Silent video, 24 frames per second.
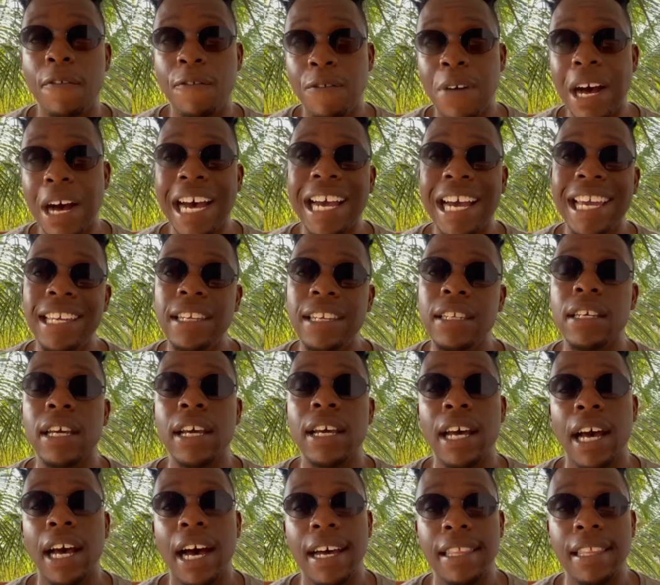find
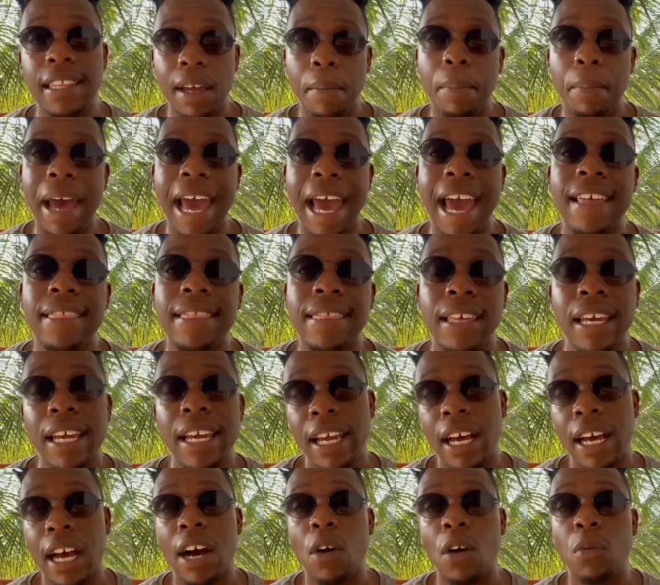uh, their path
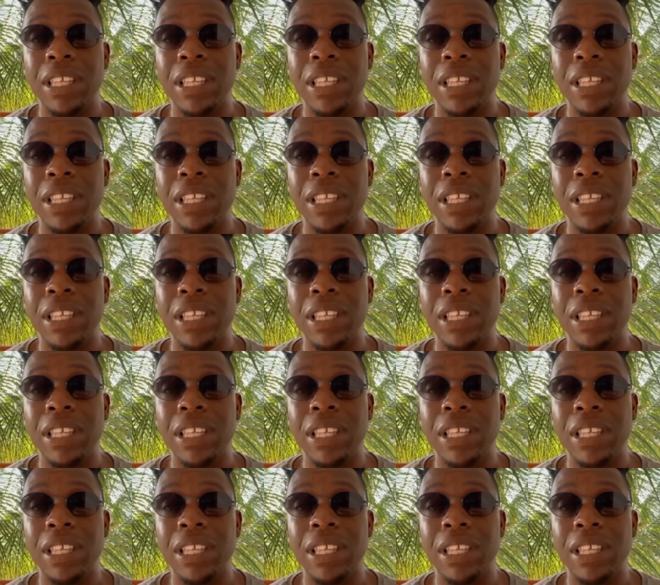uh,